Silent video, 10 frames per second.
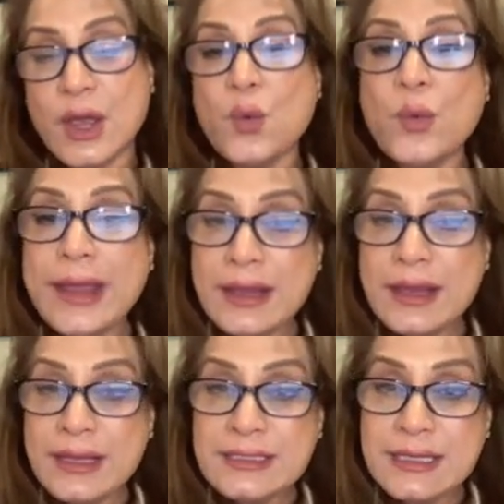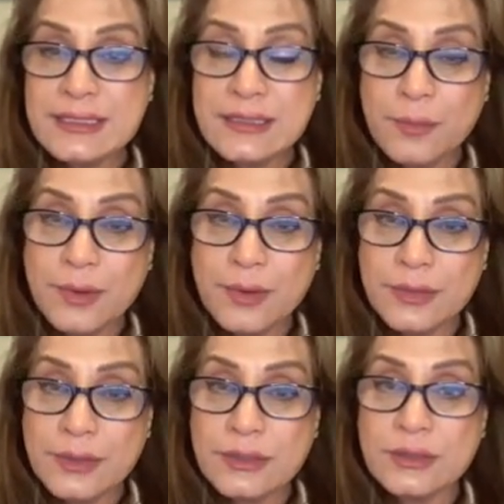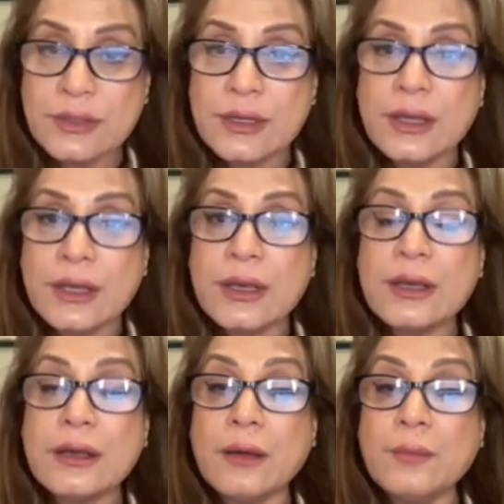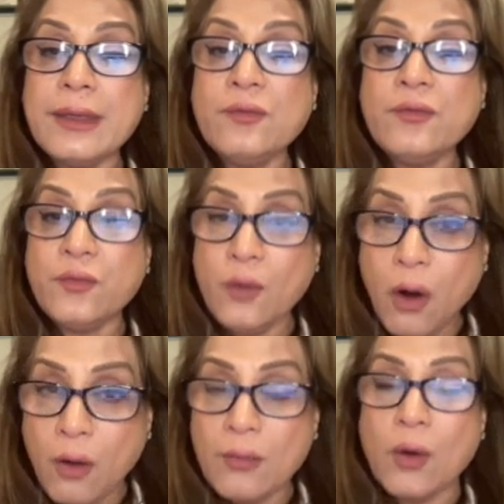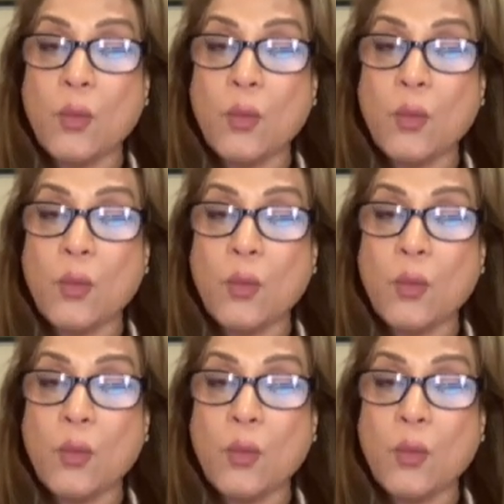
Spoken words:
Where is this supplement coming from?